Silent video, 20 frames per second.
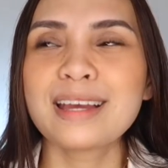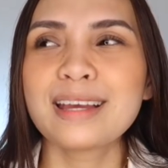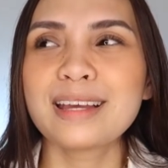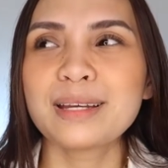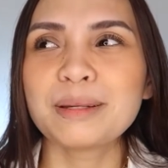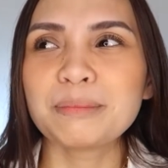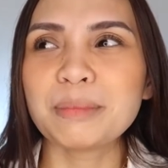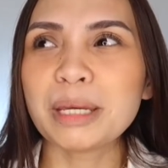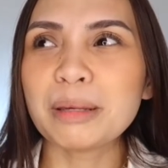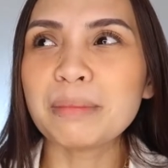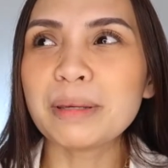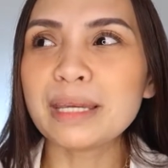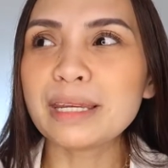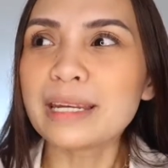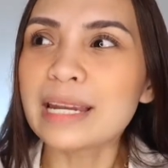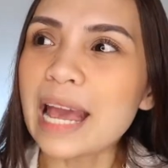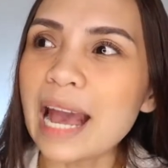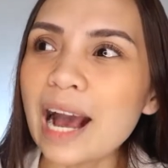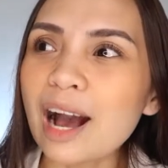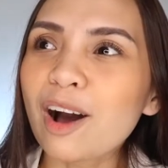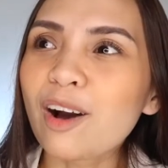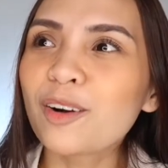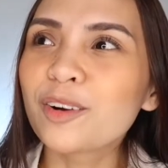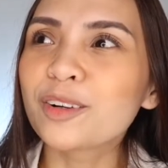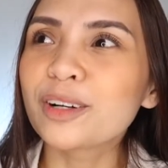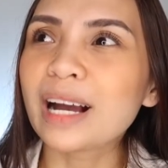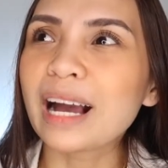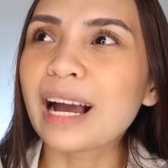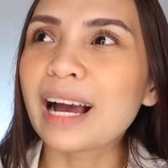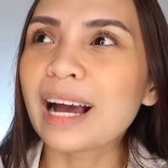maybe now
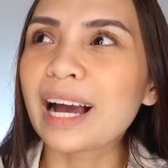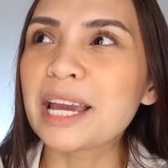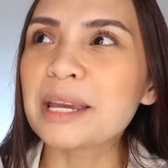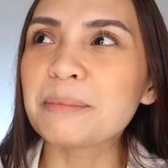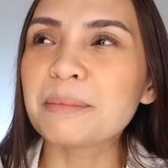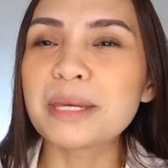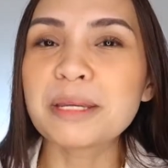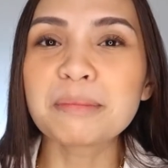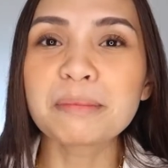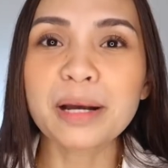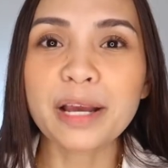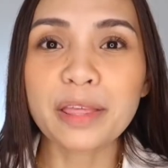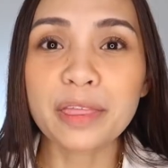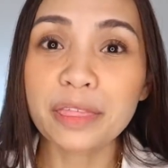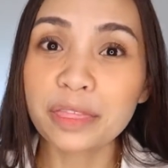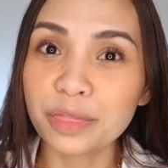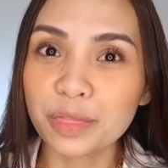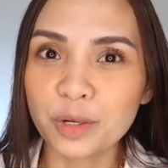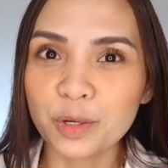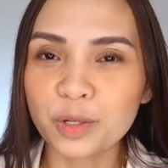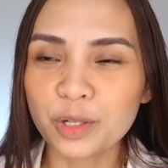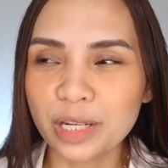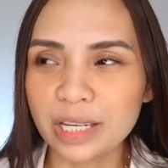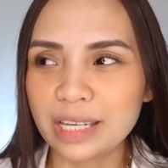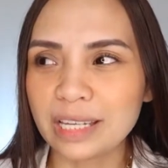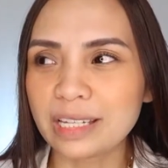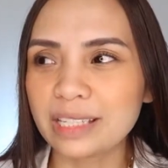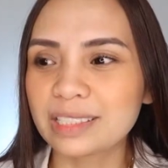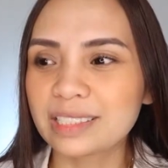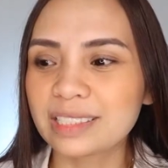I'm in my
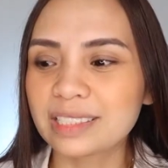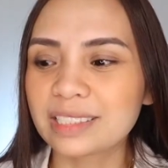30s,